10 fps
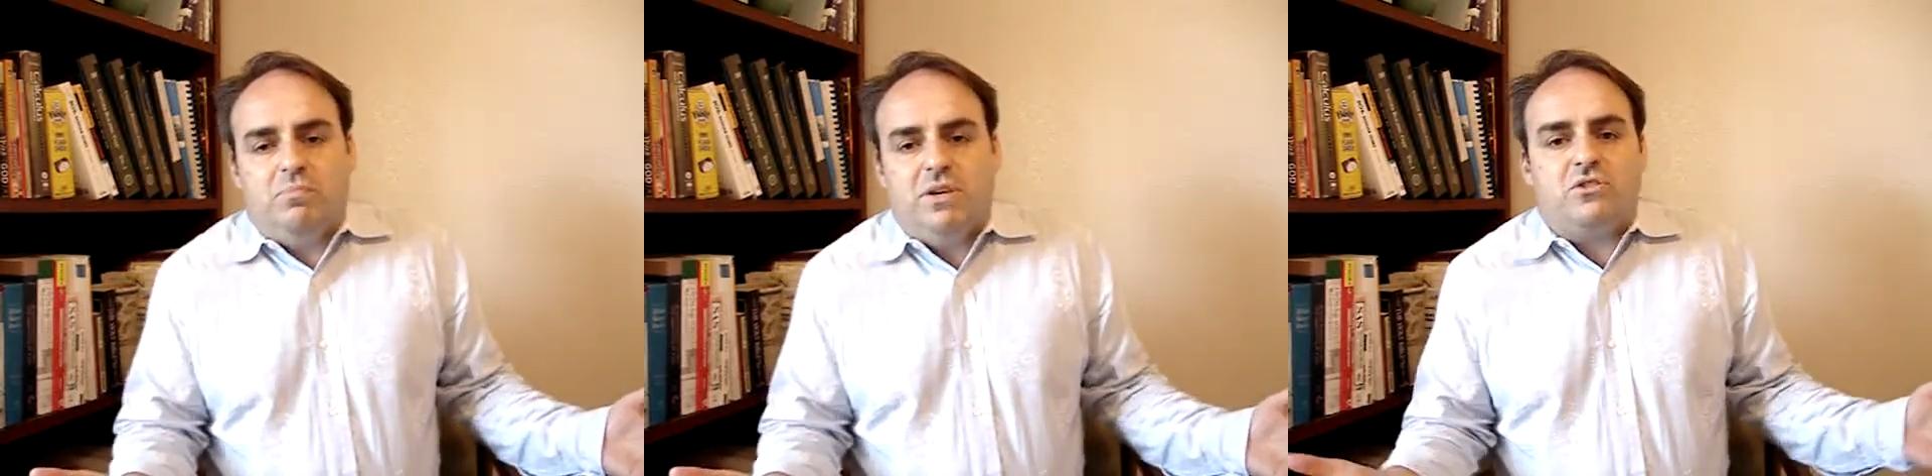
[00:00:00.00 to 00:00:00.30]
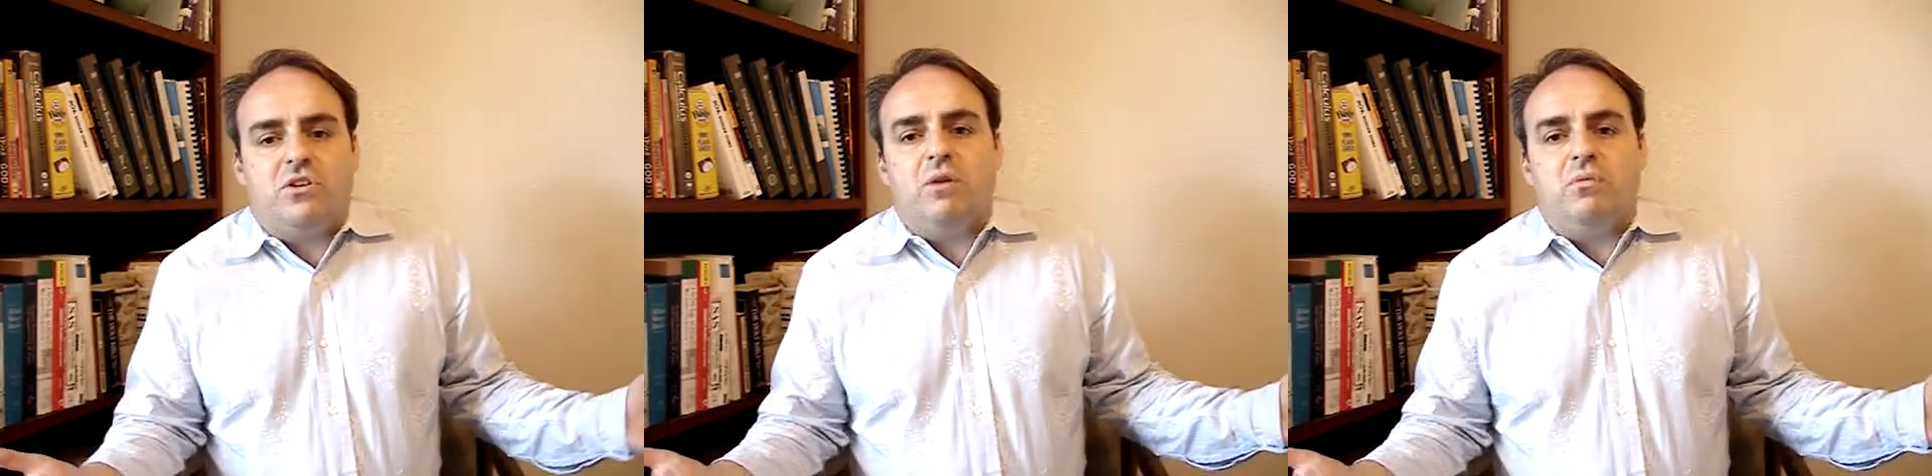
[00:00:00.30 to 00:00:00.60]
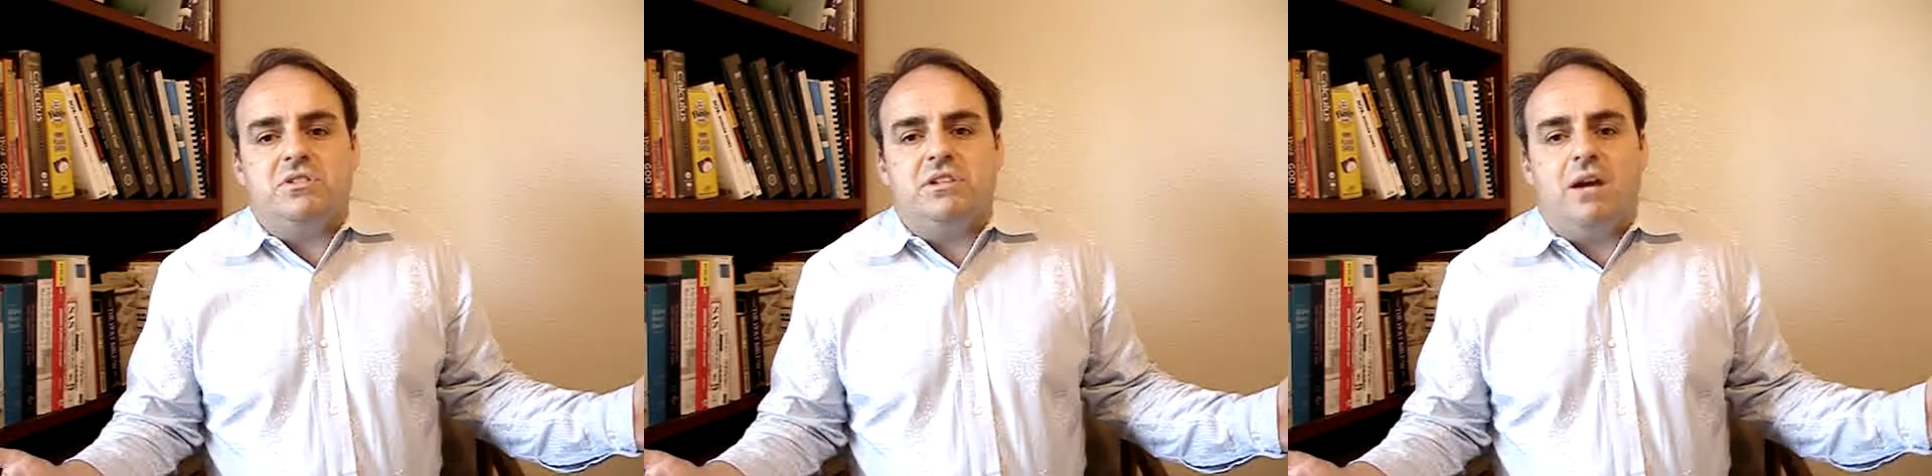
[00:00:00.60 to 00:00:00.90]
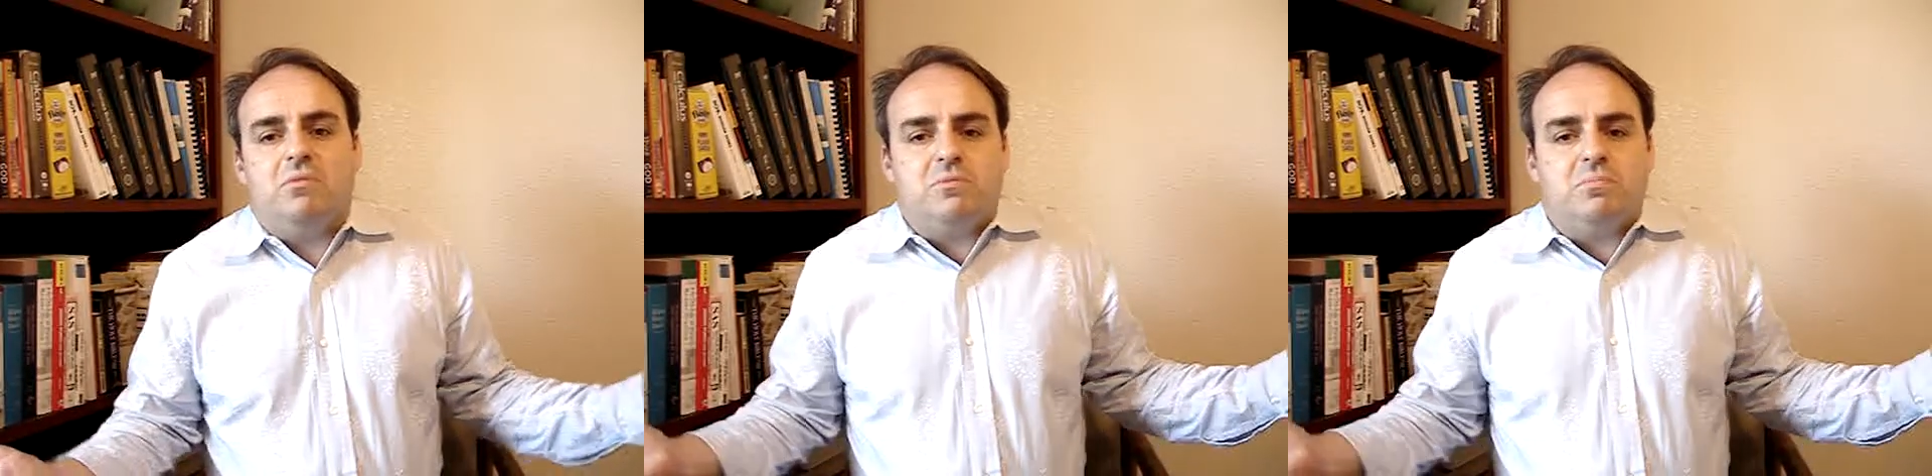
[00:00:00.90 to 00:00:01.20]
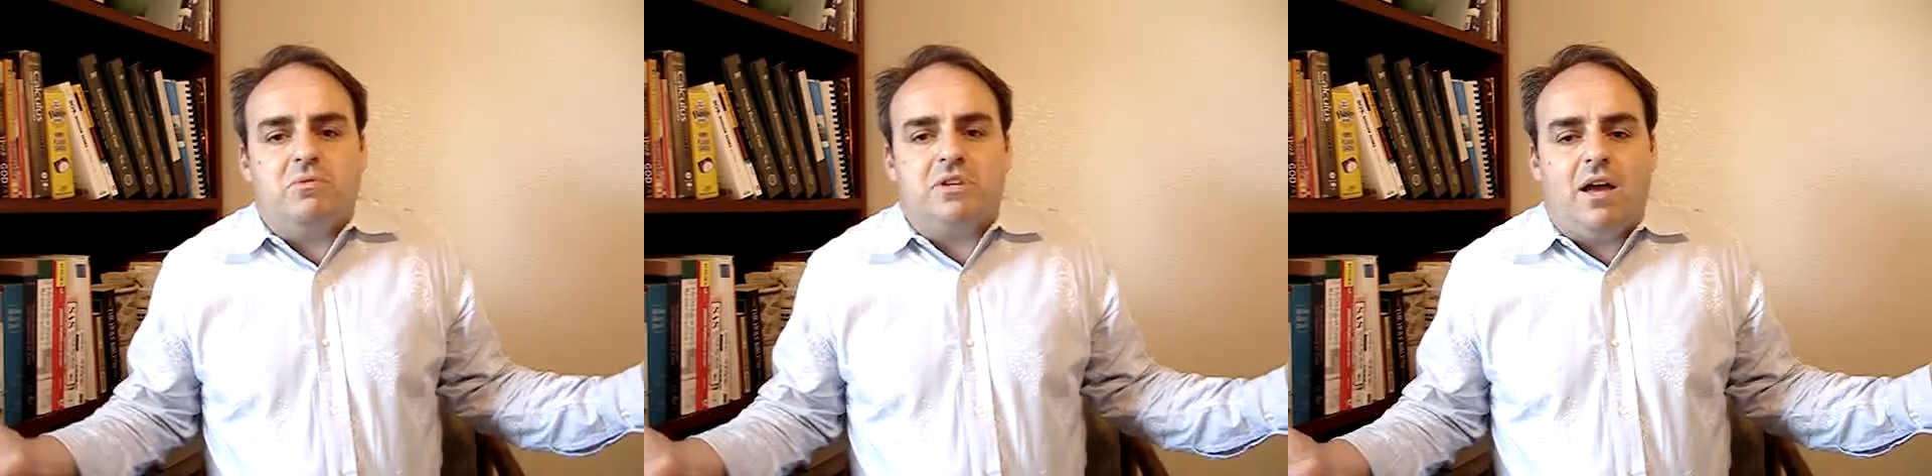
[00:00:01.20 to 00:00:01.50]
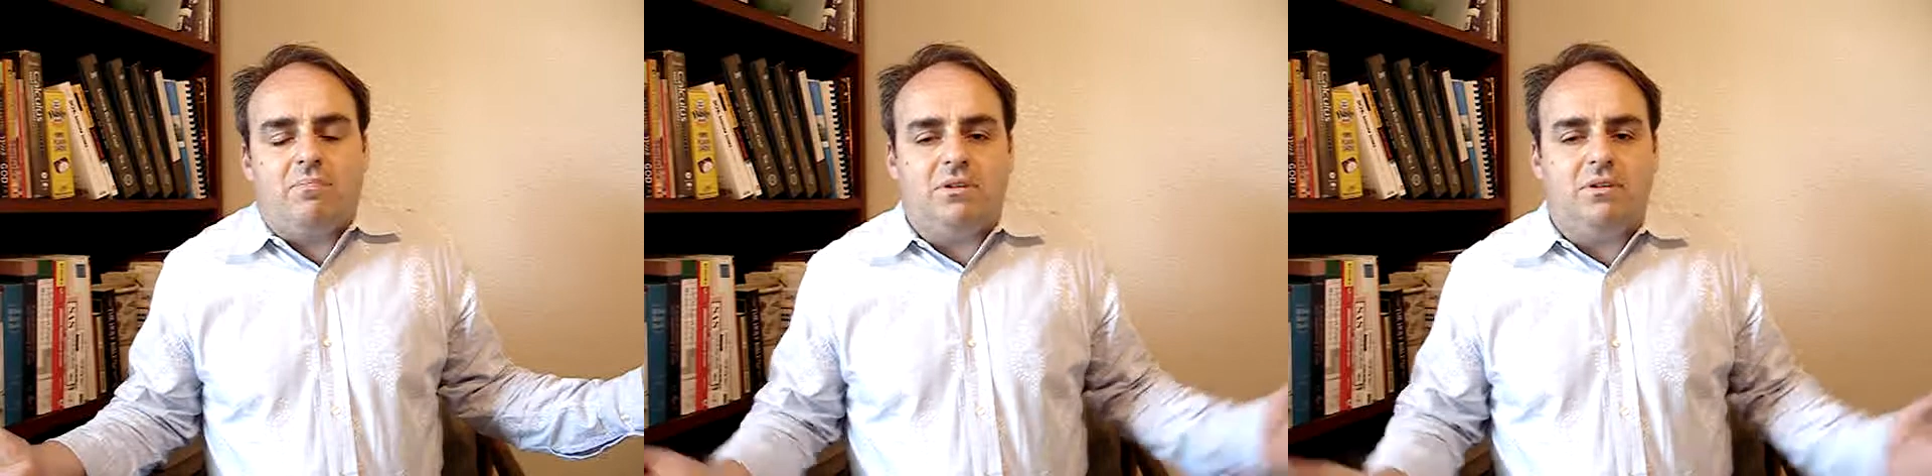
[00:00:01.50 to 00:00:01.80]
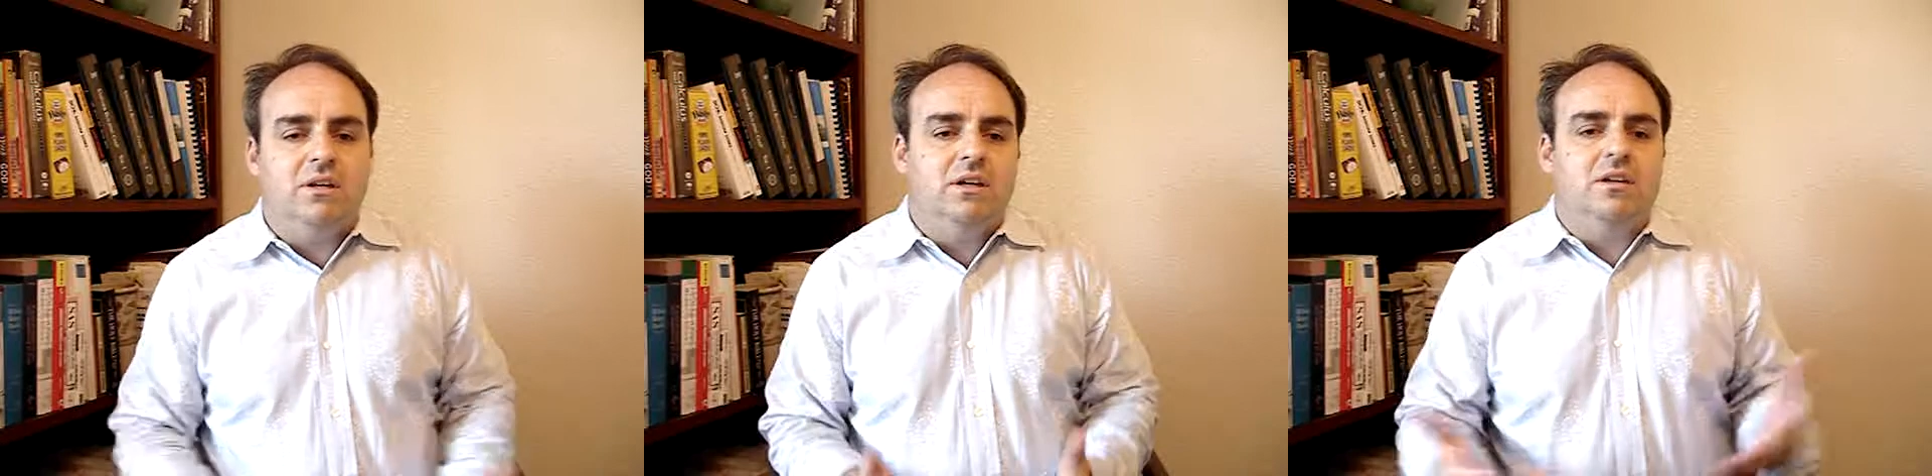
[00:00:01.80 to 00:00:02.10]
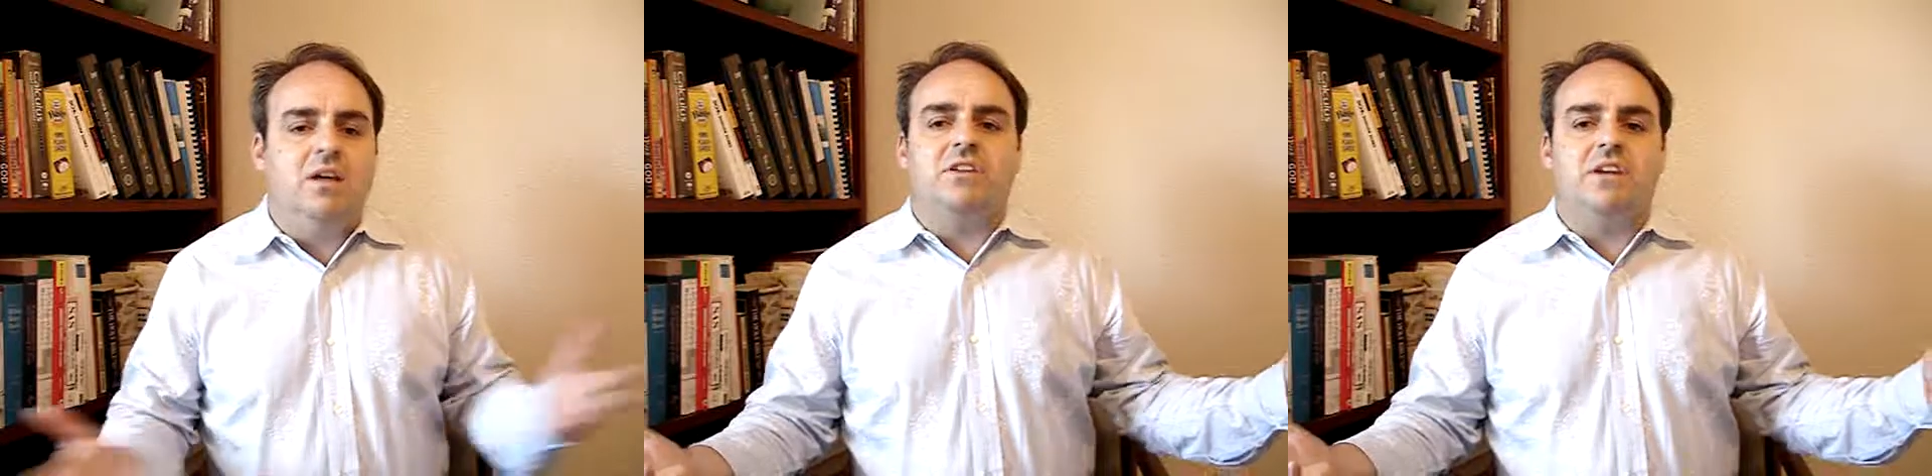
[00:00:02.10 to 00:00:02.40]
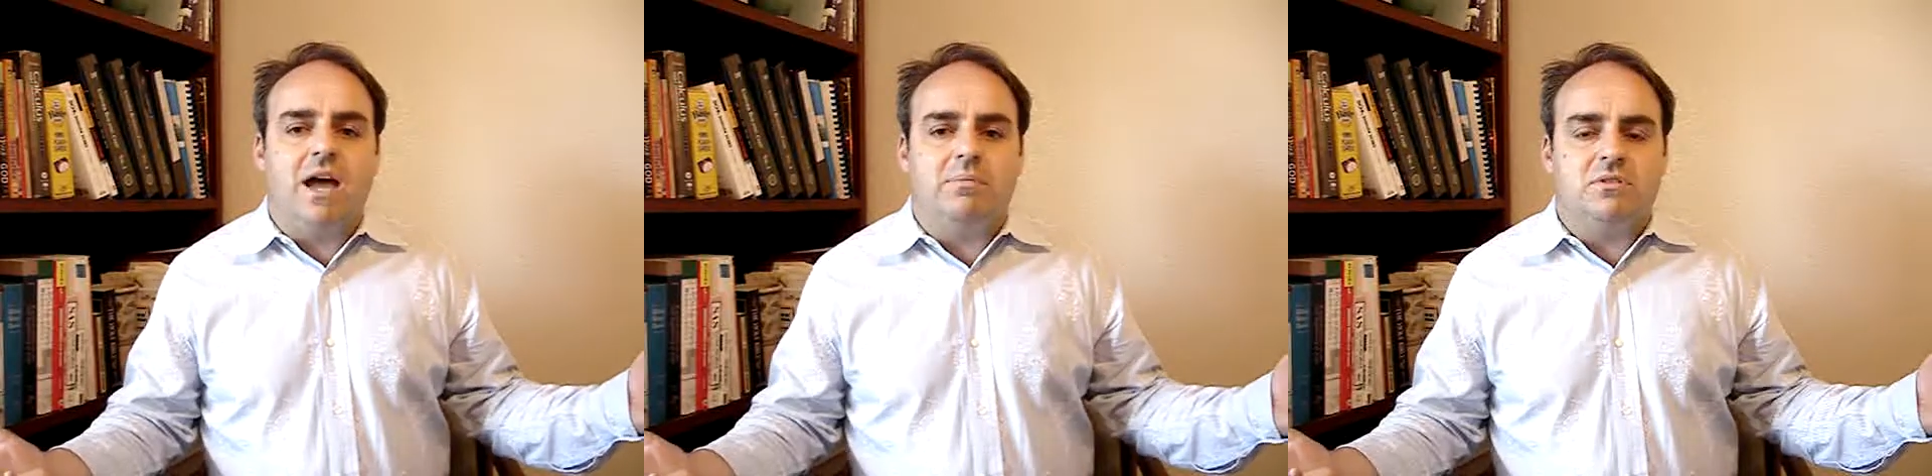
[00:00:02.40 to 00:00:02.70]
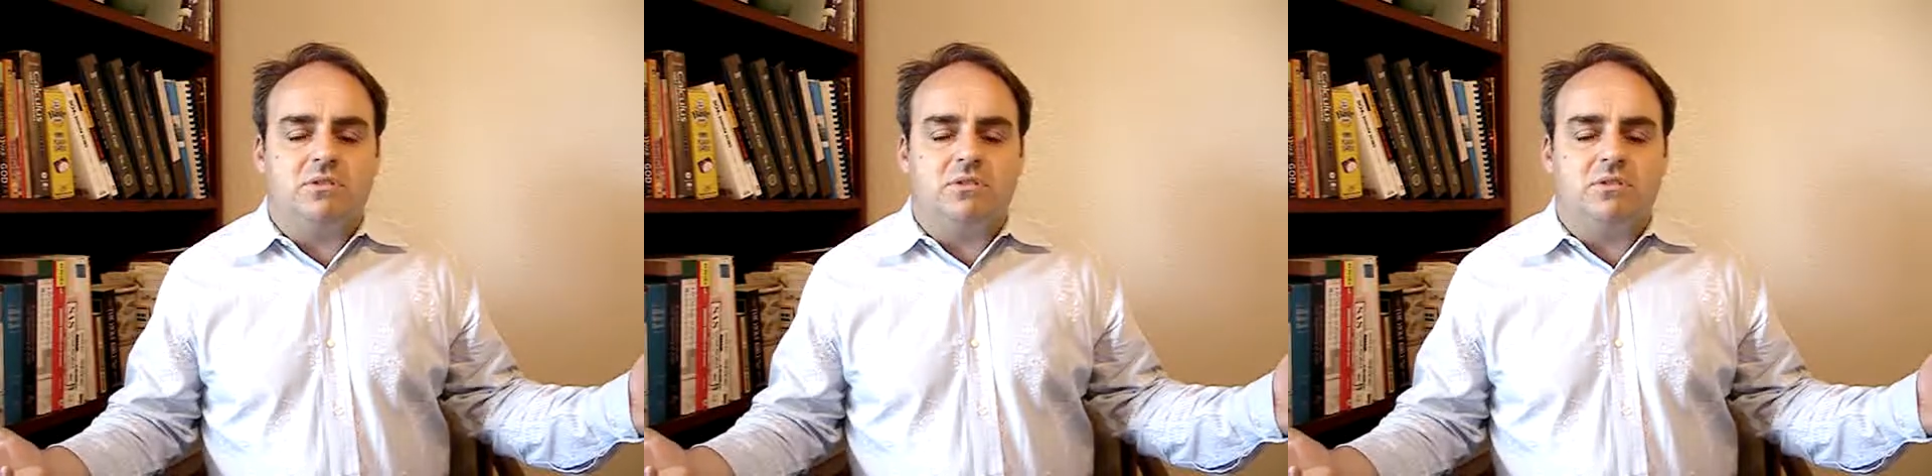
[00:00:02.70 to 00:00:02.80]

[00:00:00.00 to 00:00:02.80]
yesterday was the day it was supposed to happen. Nothing happened.